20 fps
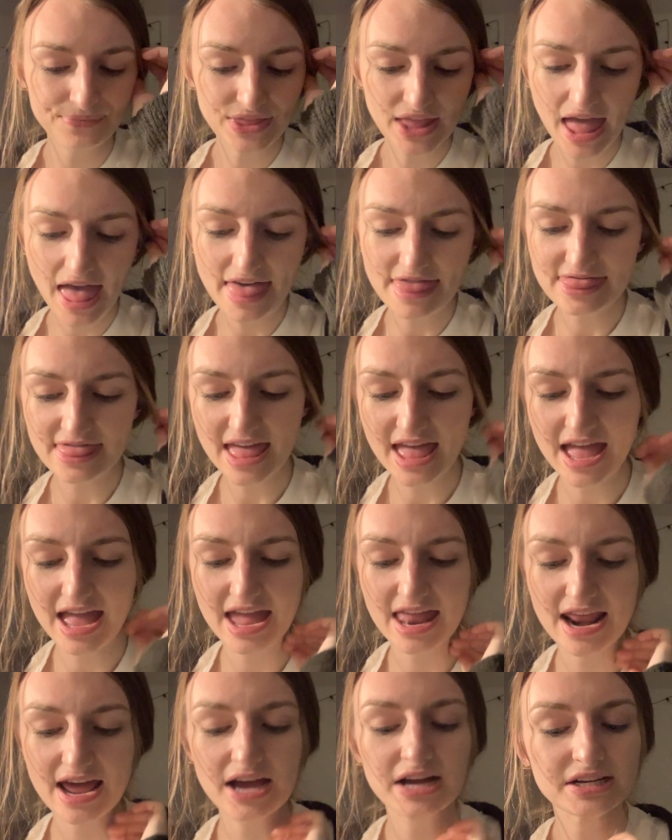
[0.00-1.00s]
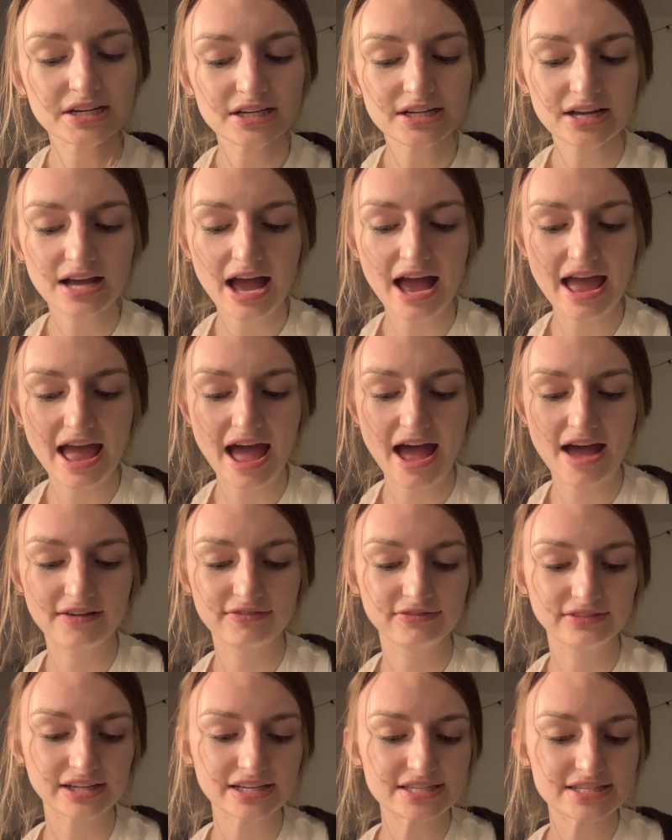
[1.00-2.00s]
And then I
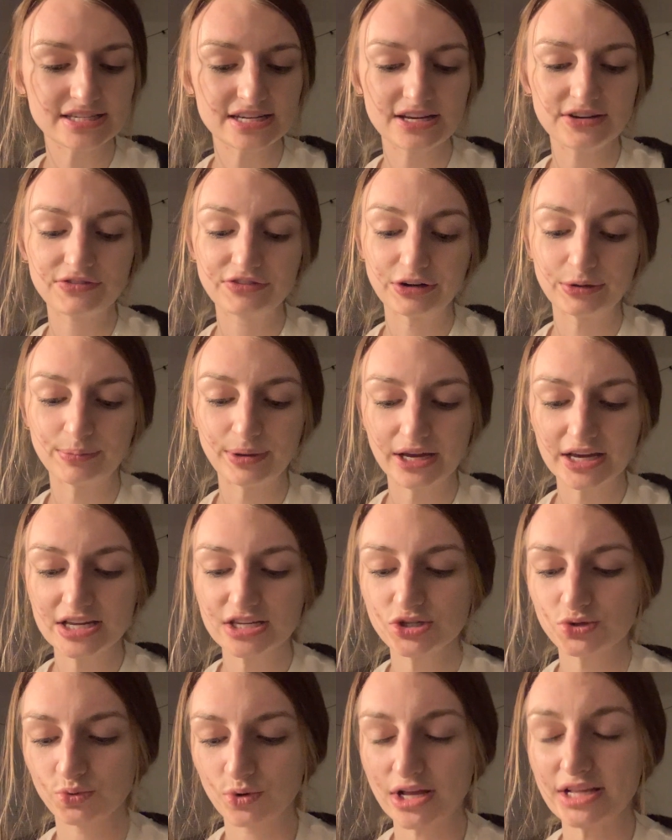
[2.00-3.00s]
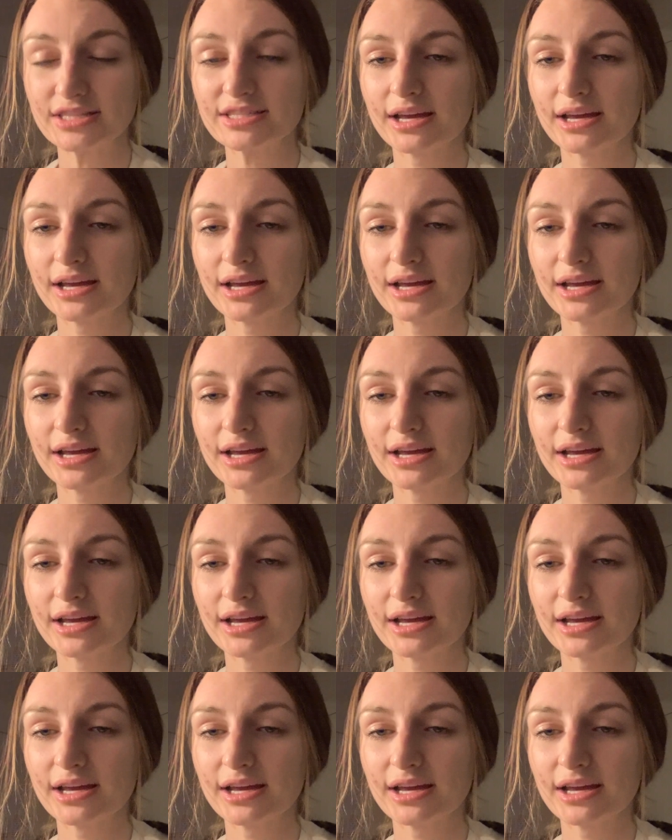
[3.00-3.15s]
have listed for biggest wins.